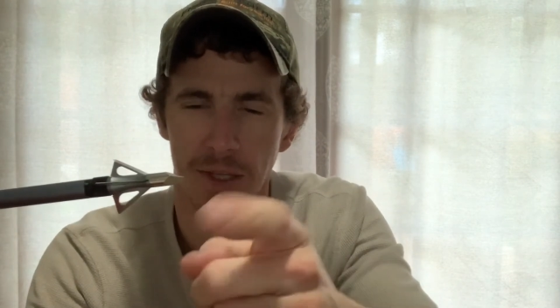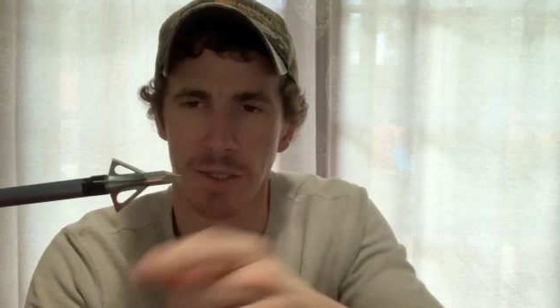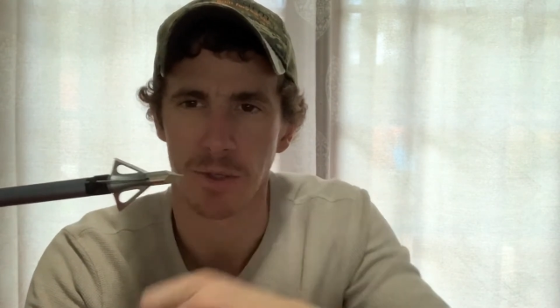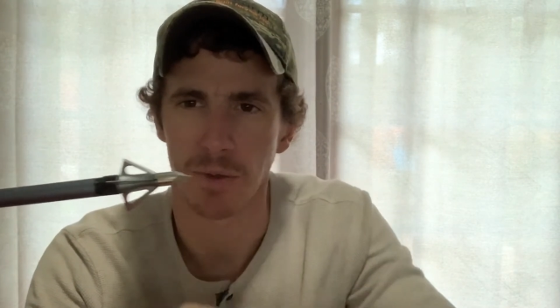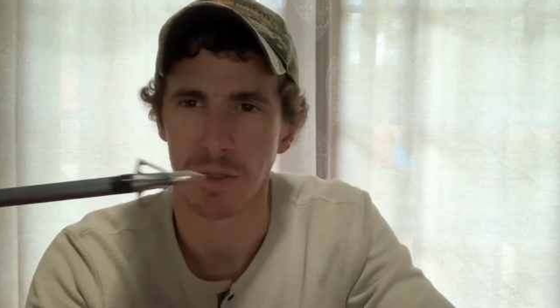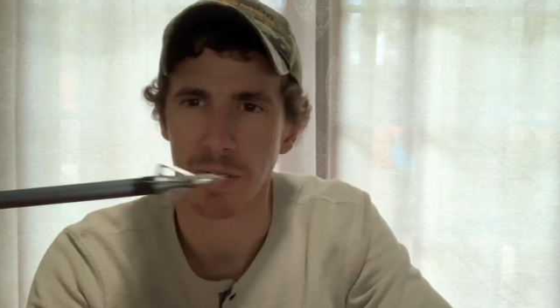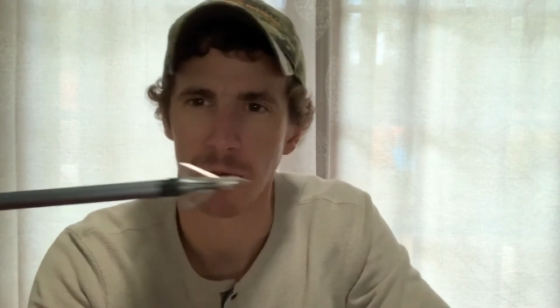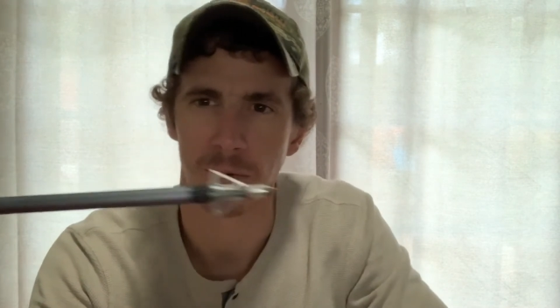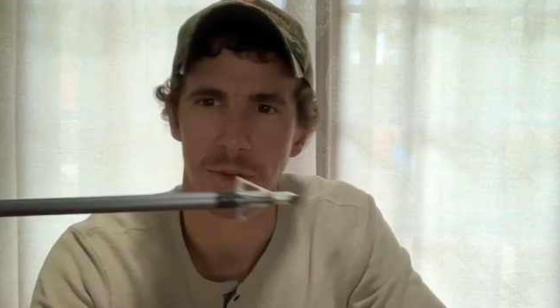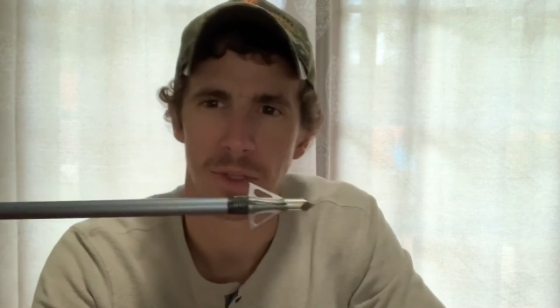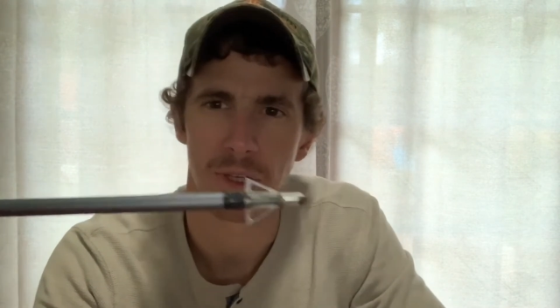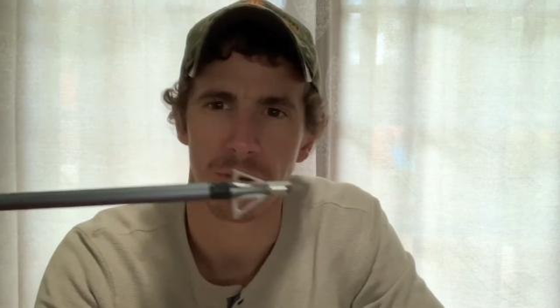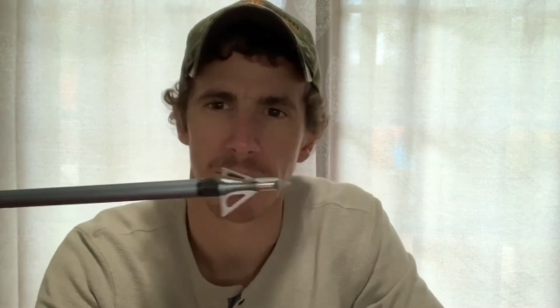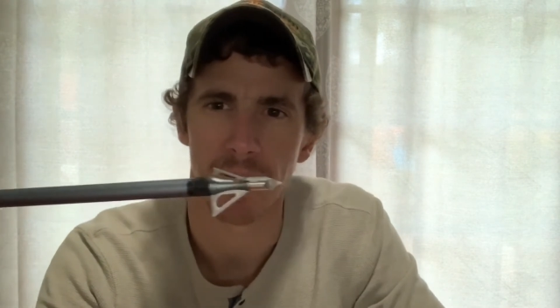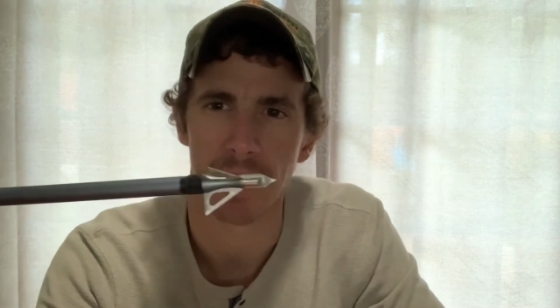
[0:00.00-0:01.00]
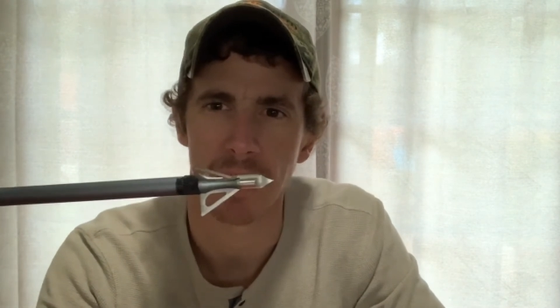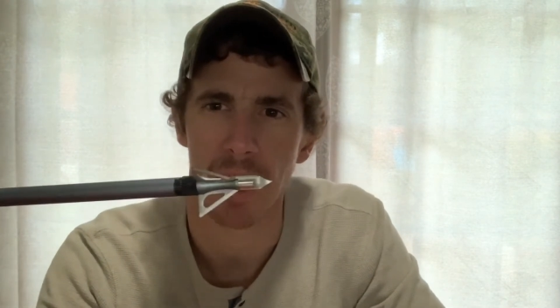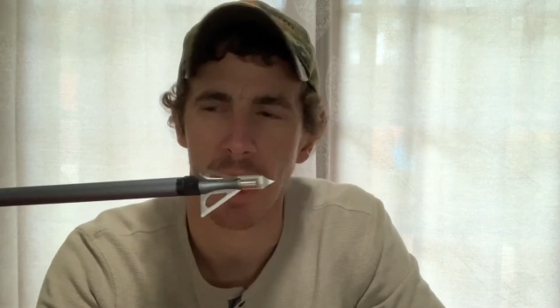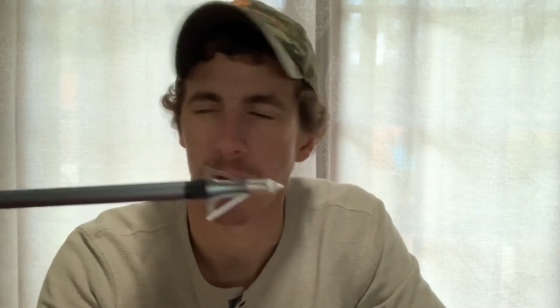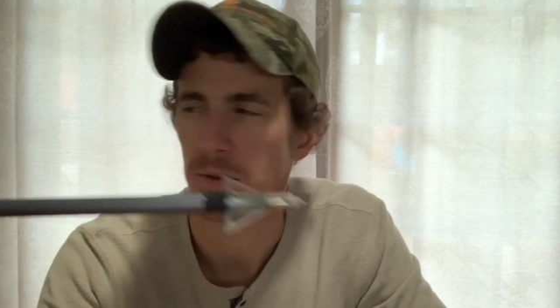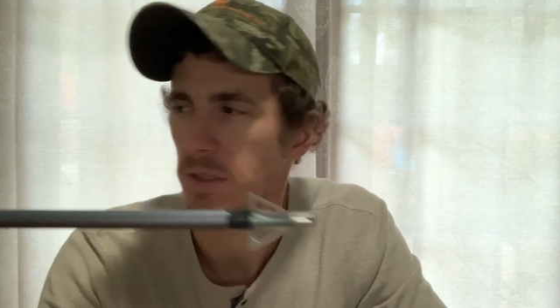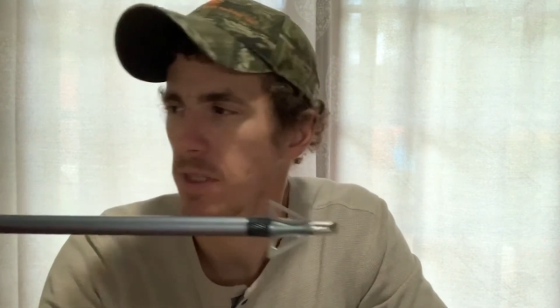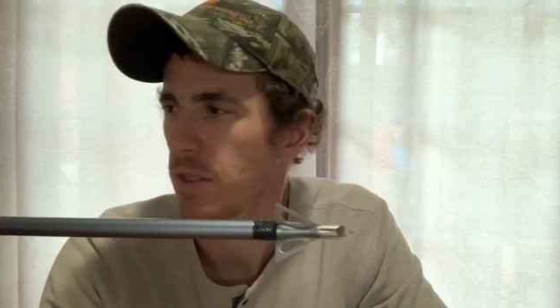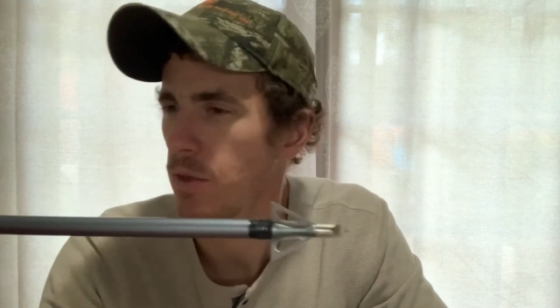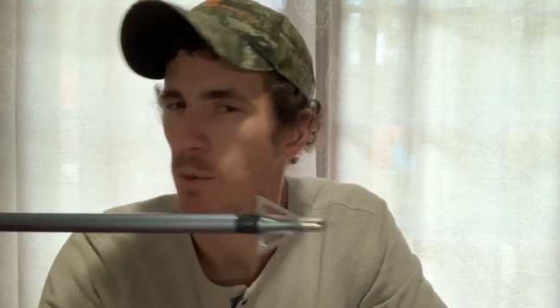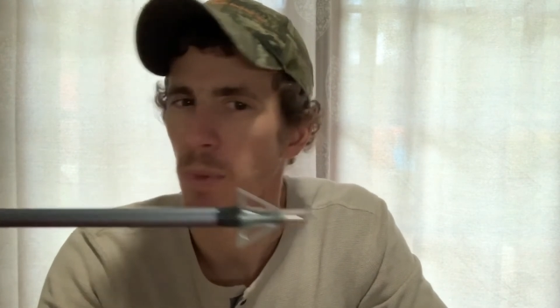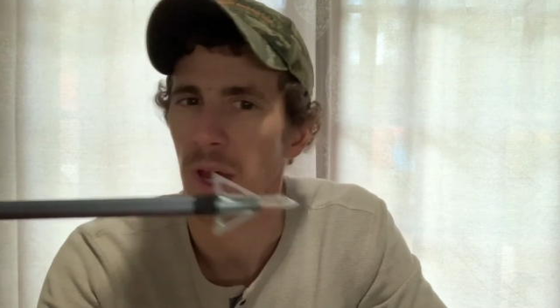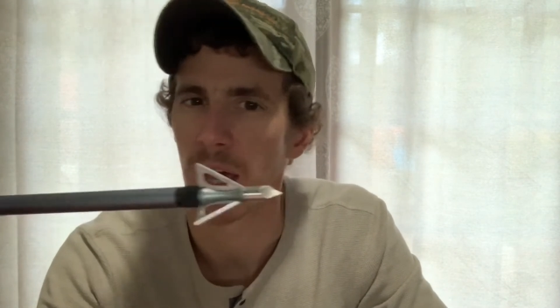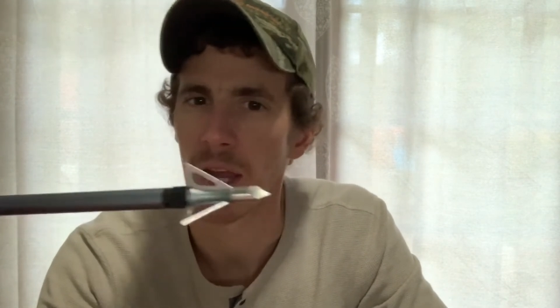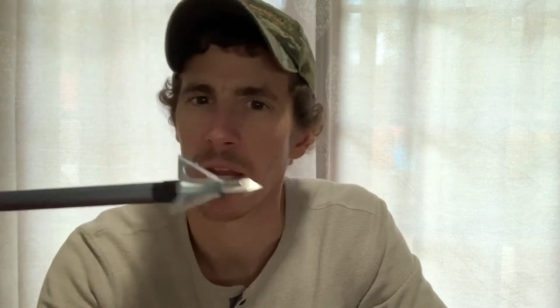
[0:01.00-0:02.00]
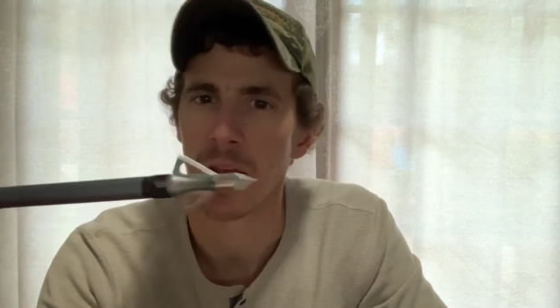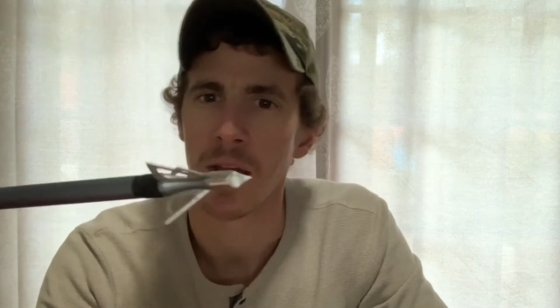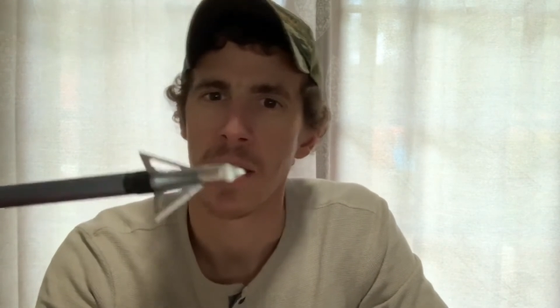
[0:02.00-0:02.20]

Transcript: so it didn't really affect the accuracy too bad.